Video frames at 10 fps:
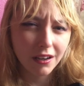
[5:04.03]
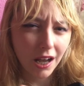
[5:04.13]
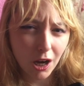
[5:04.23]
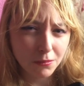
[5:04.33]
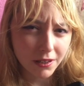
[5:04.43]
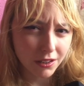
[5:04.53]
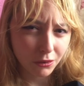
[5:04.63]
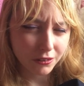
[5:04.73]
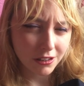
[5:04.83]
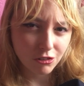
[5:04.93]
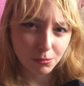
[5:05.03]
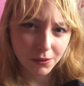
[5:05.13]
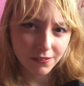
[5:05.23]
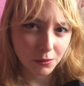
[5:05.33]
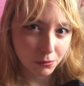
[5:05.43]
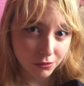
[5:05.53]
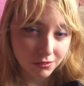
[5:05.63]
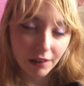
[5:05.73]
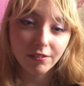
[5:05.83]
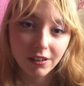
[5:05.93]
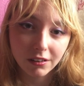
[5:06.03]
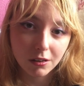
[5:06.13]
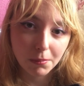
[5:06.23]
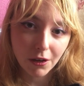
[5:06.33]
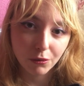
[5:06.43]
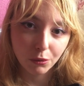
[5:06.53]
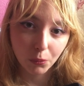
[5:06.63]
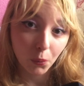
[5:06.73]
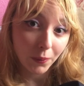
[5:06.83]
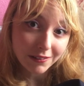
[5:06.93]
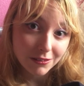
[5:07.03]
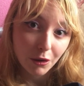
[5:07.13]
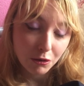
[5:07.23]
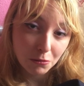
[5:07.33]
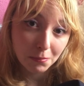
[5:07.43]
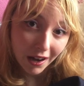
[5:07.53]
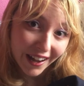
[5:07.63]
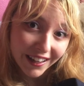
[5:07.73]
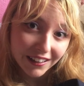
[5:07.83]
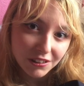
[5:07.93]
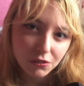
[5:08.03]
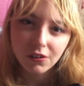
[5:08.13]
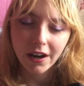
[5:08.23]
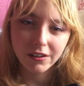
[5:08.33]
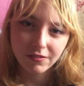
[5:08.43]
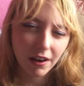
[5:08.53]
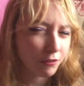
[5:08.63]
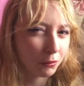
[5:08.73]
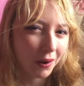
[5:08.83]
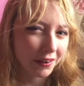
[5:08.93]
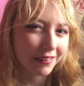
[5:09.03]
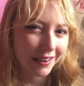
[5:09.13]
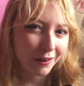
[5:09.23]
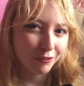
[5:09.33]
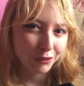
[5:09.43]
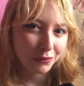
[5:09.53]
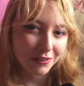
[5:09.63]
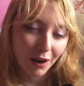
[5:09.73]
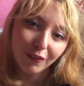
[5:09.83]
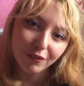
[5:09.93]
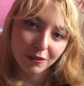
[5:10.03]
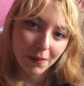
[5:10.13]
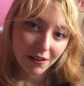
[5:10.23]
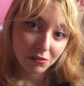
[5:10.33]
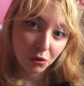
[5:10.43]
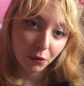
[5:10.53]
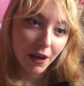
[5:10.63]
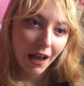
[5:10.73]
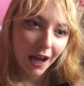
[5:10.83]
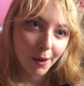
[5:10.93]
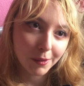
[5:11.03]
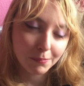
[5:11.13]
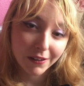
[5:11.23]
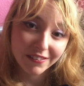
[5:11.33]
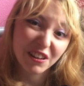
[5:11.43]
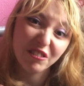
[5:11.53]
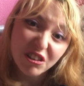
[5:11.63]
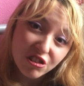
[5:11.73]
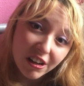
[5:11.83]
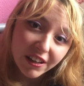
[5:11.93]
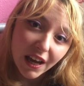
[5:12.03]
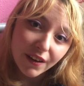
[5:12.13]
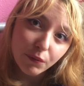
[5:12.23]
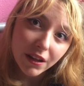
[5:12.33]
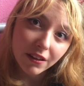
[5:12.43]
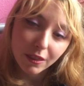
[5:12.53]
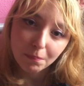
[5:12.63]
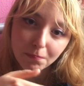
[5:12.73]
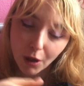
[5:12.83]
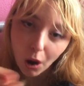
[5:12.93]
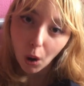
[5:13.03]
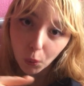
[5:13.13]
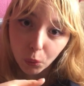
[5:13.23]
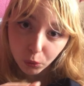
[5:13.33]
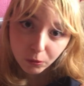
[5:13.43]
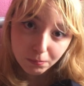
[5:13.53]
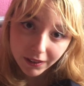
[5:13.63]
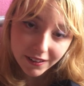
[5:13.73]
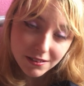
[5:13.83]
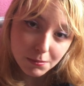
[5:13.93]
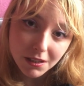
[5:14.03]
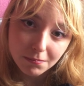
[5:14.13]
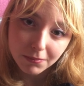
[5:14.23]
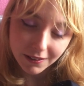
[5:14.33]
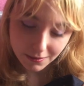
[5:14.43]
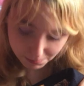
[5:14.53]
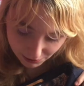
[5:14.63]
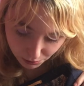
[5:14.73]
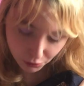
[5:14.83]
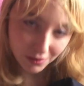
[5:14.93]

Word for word: how many on each? Because it would definitely depend on what waistcoat you buy. You'd kind of have to work that out for yourself depending on how many buttons it originally came with and the, the whole placement because this one